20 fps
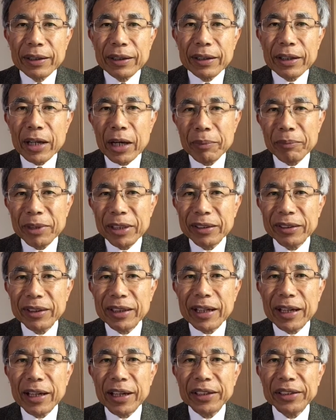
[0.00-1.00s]
Common
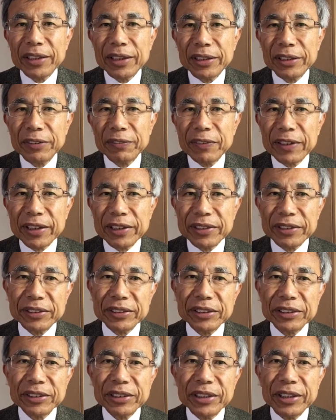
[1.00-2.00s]

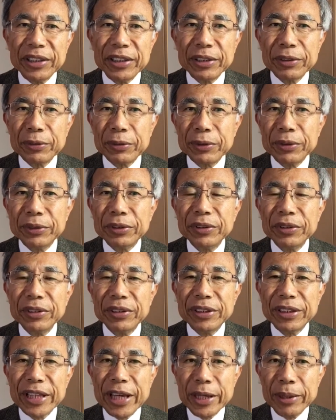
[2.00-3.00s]
identifiers include
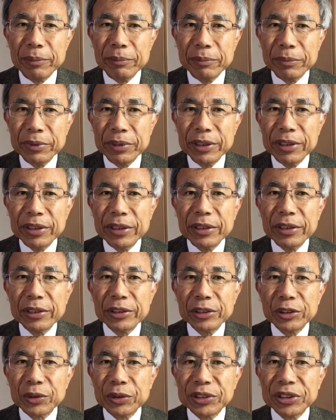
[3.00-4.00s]
name,
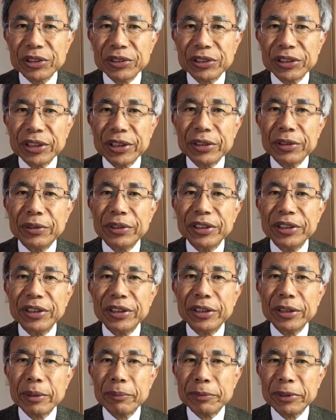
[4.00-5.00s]
social
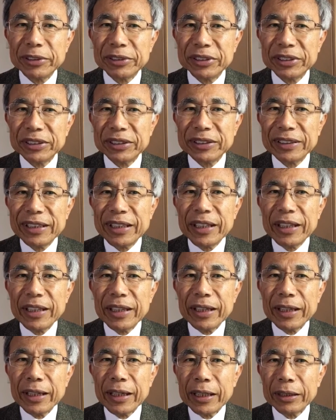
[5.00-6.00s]
security numbers,
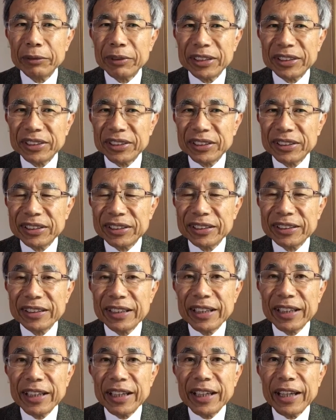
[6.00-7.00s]
addresses,
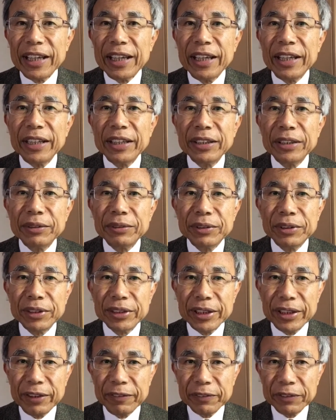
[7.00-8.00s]
and
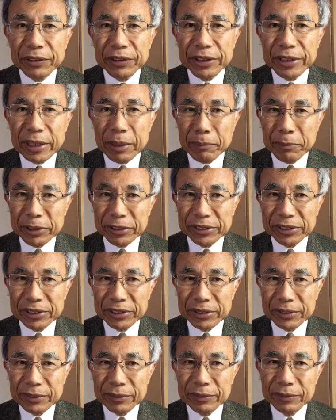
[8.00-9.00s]
telephone numbers.